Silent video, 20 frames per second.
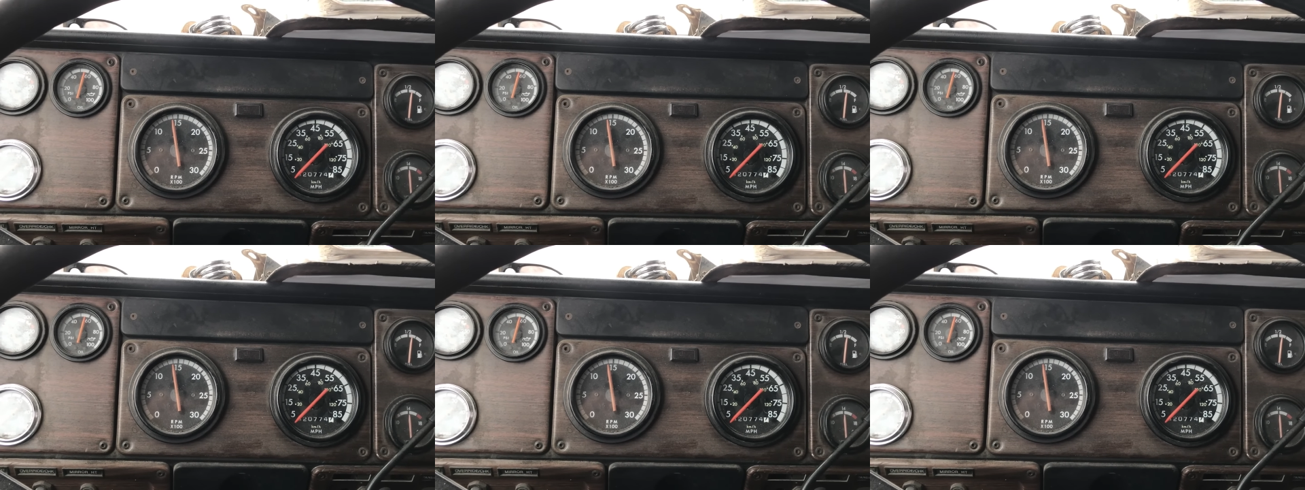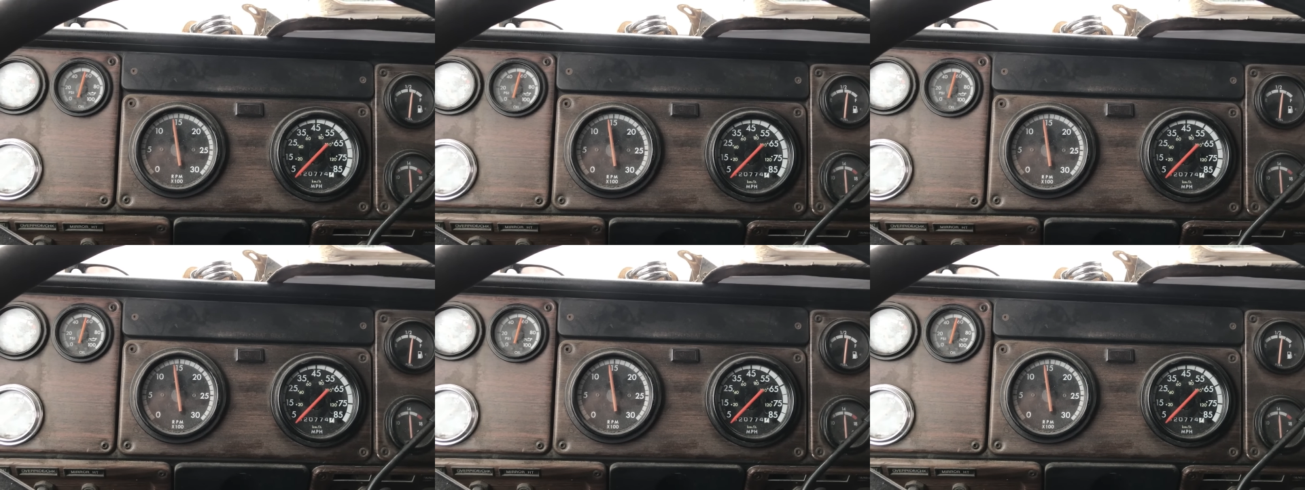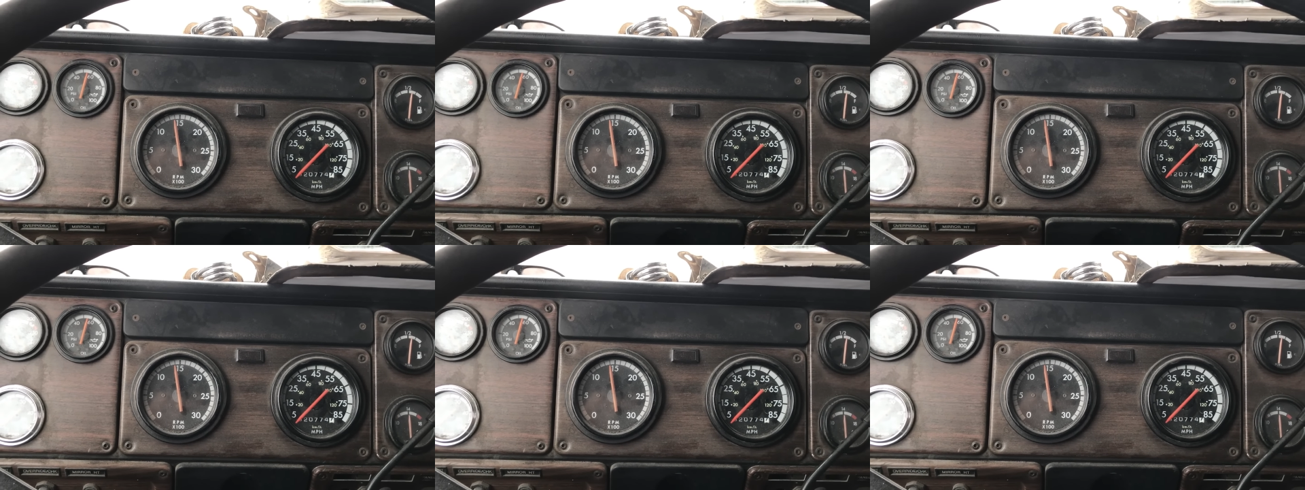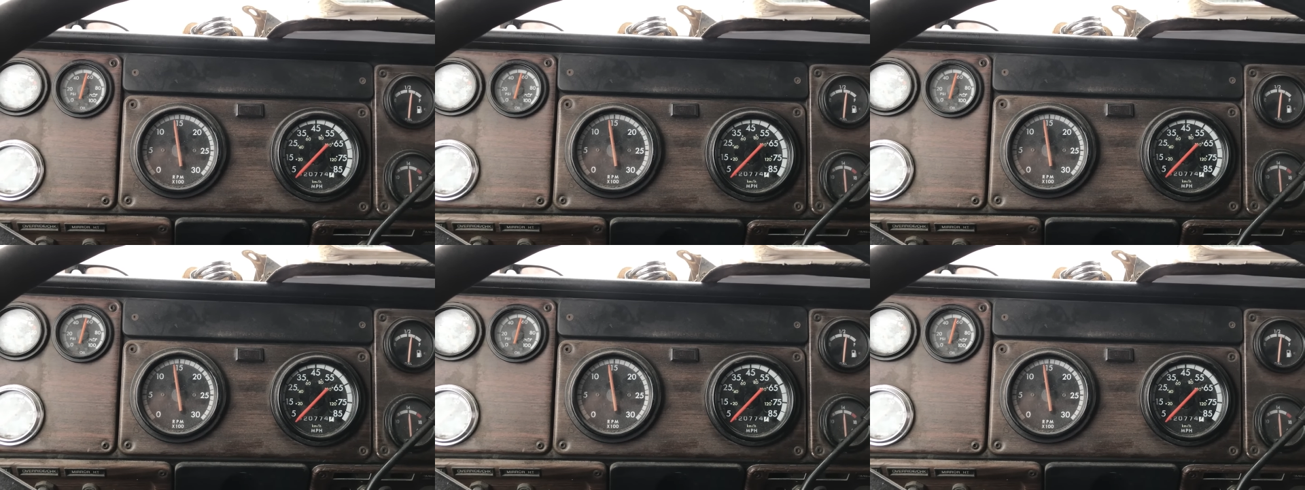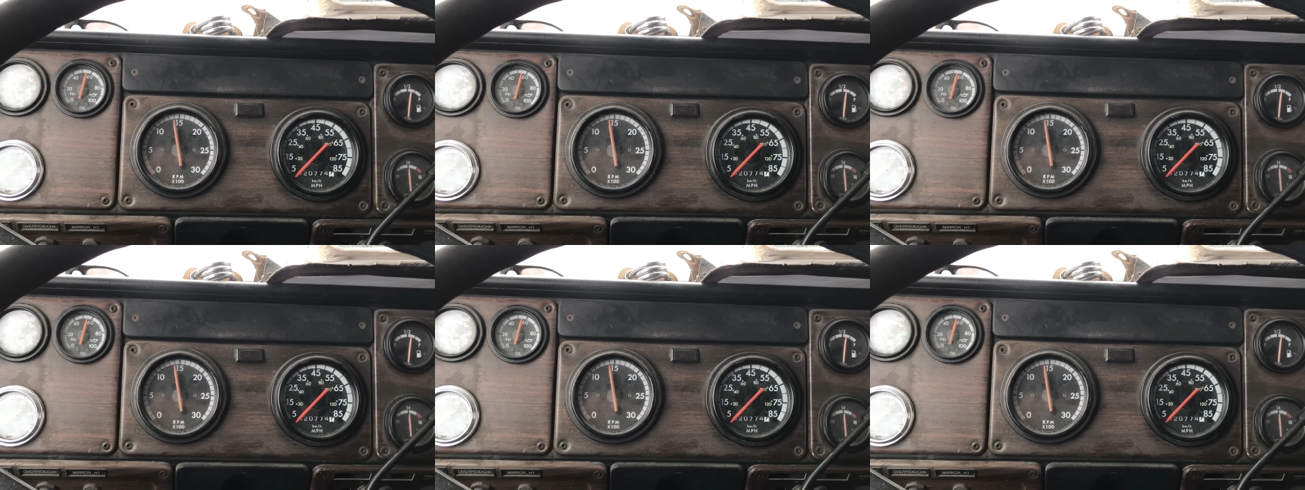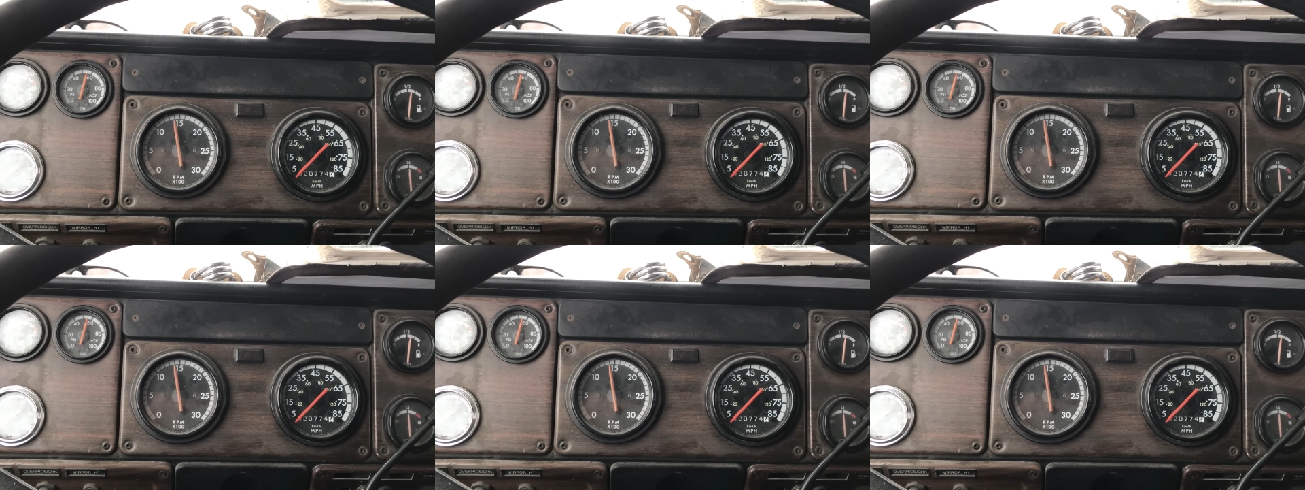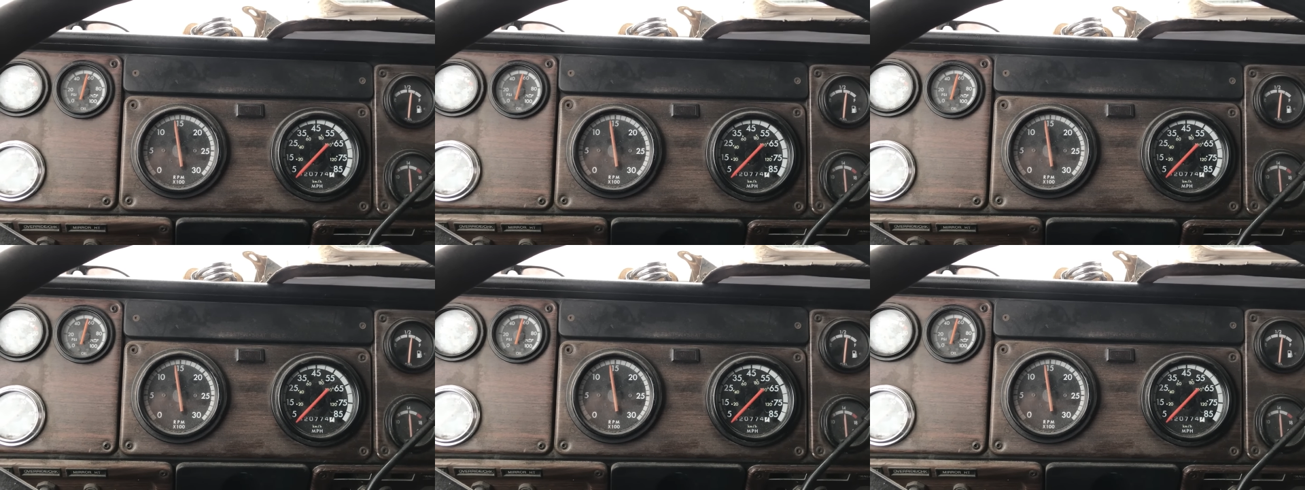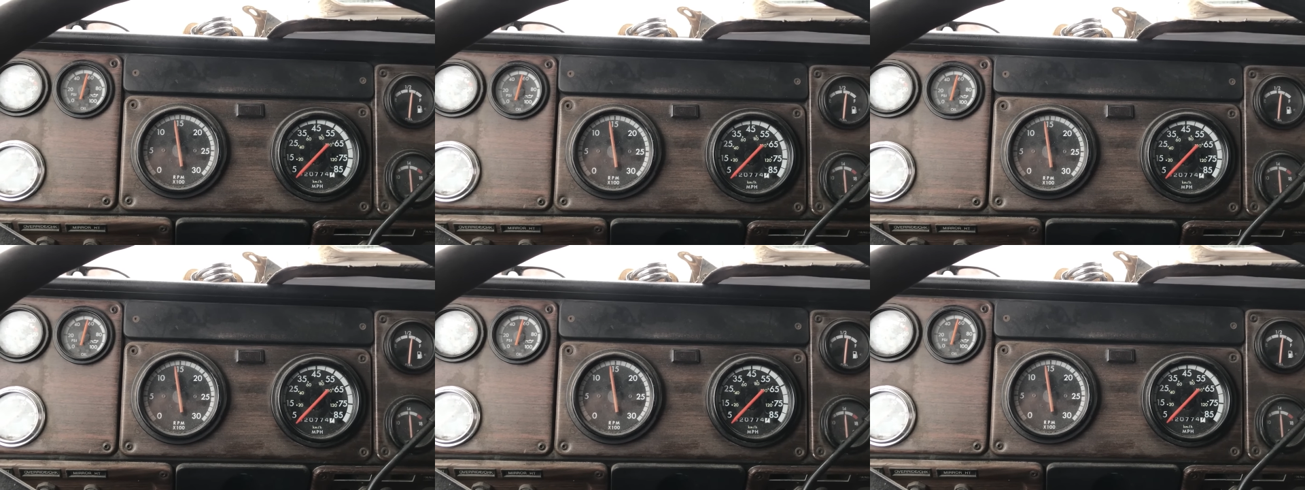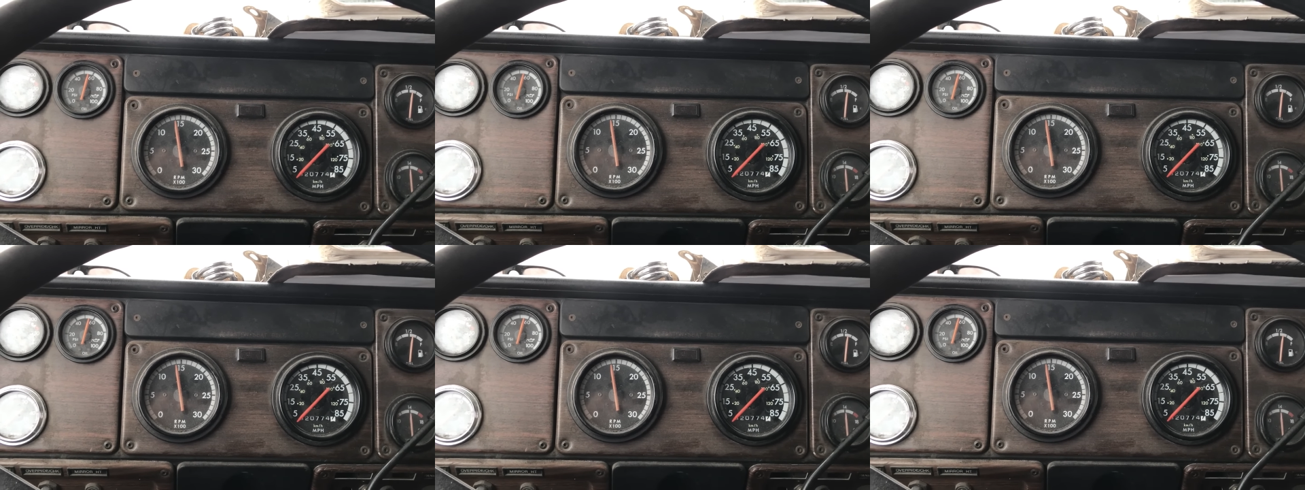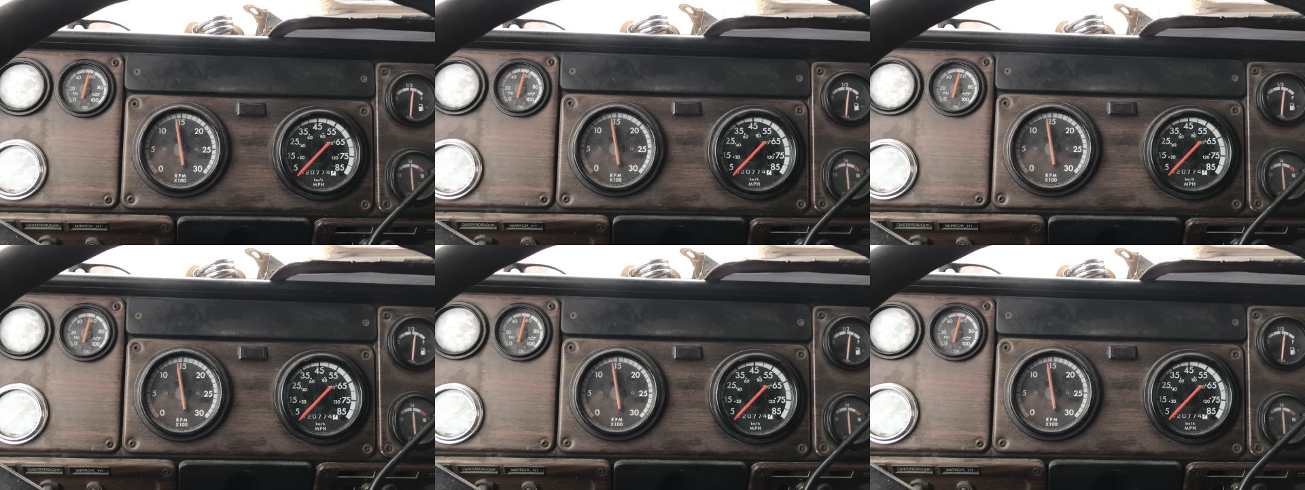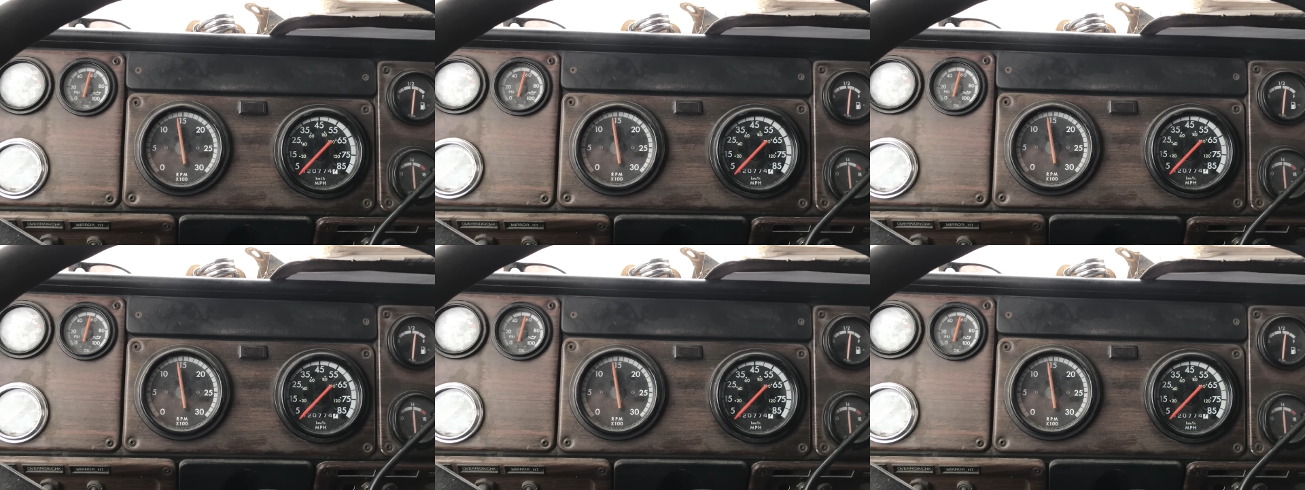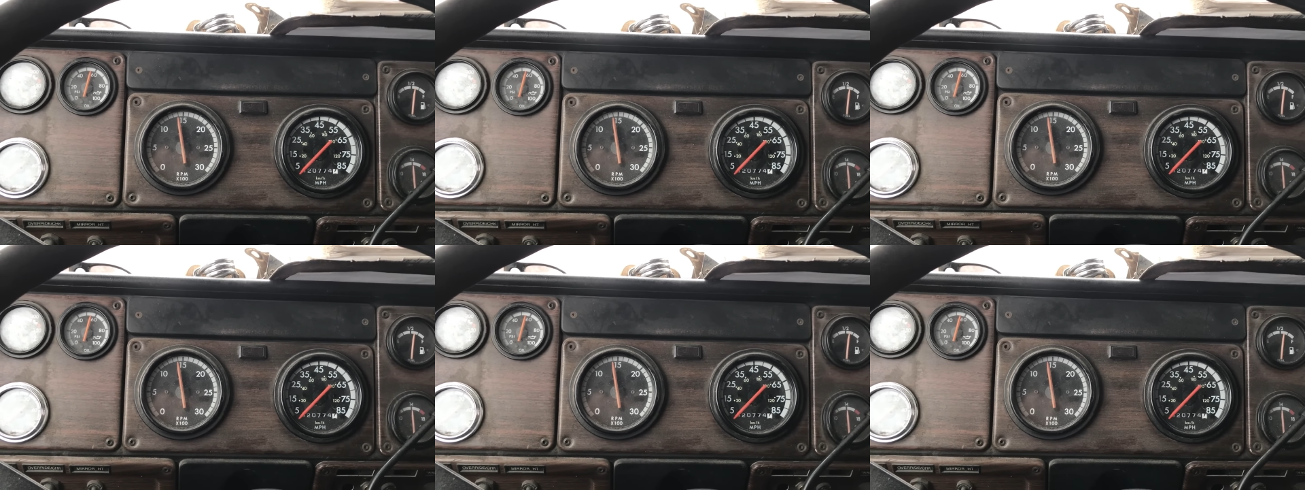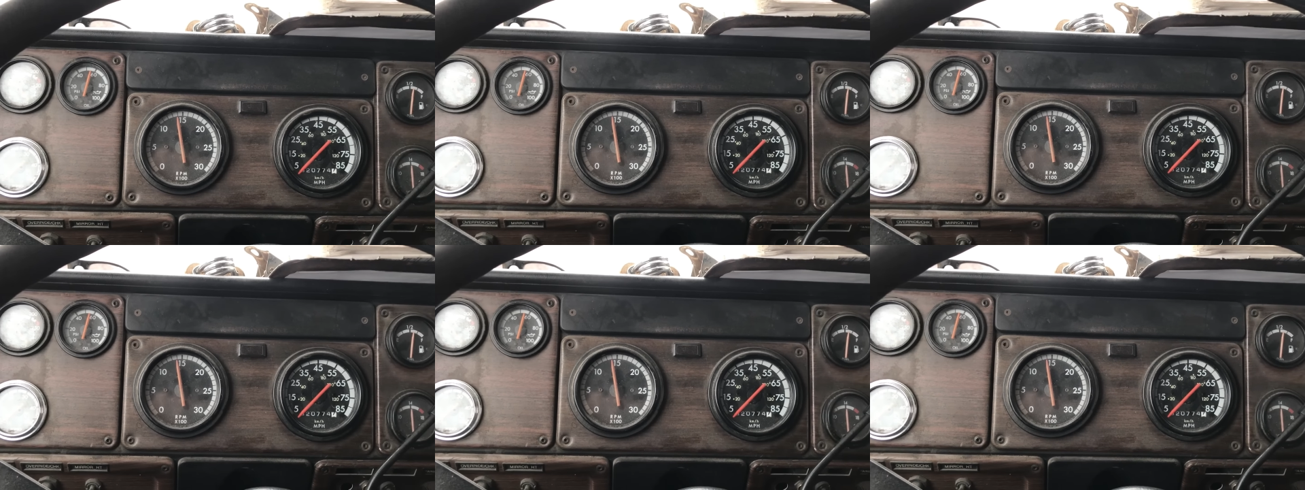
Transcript: Nobody's mouth can be seen.